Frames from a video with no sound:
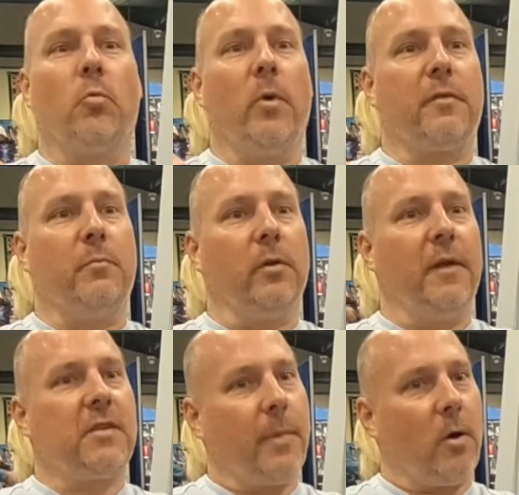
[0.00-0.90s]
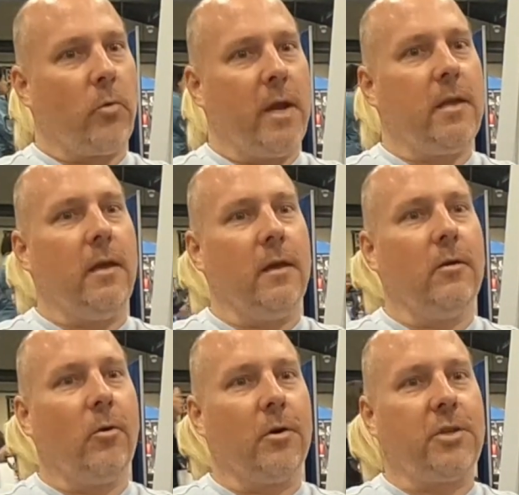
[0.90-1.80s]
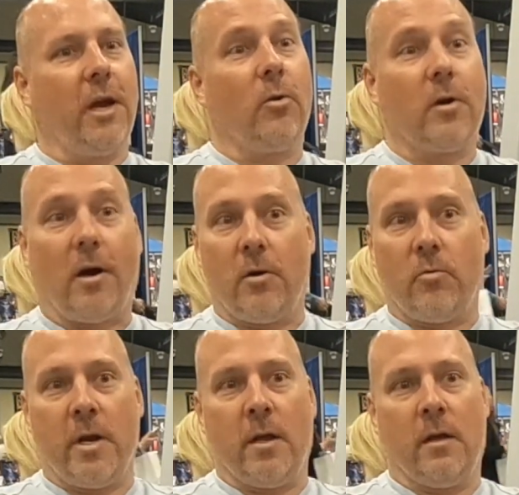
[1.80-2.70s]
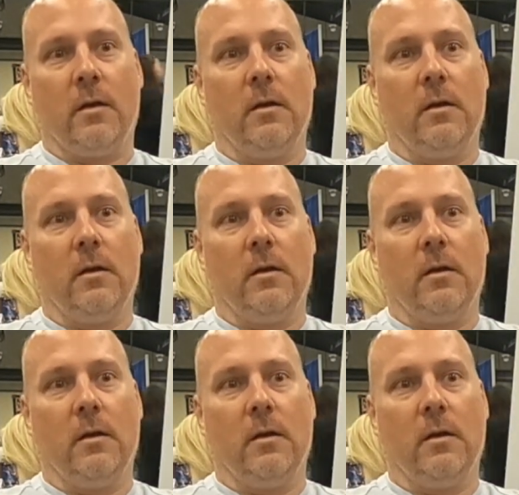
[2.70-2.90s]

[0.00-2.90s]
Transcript: with beliefs about Reiki or tarot card reading,